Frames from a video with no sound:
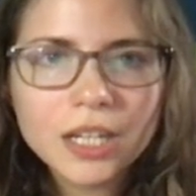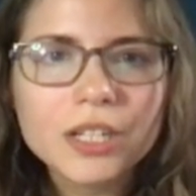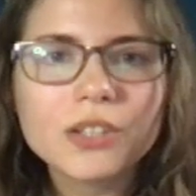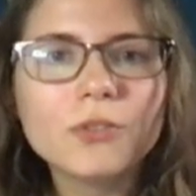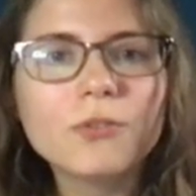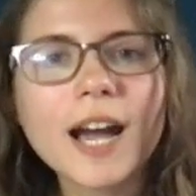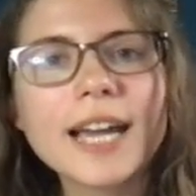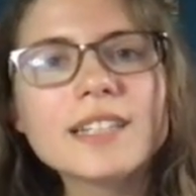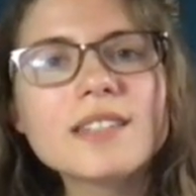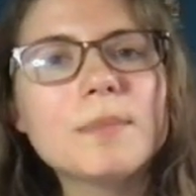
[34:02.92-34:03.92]
You
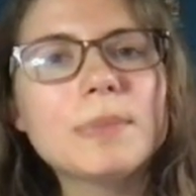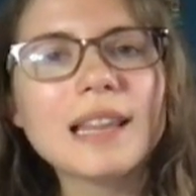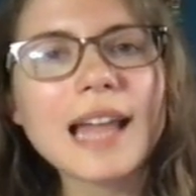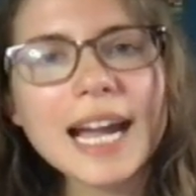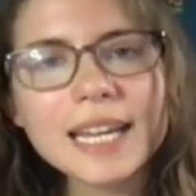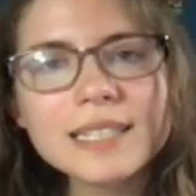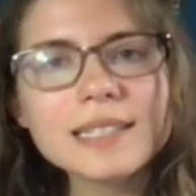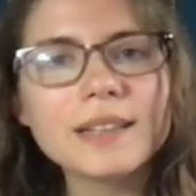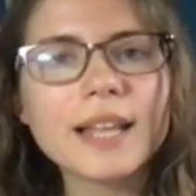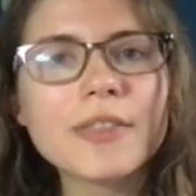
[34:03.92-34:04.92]
find the
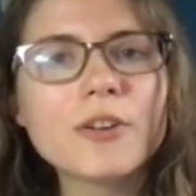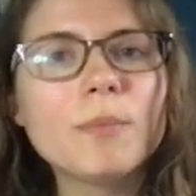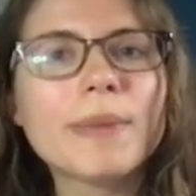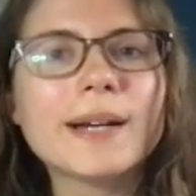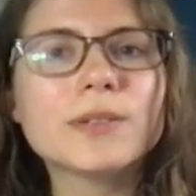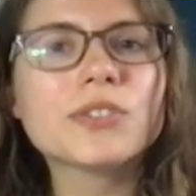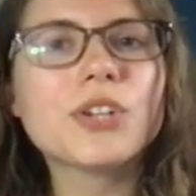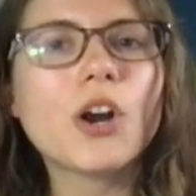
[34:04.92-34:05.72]
blackened, leather-bound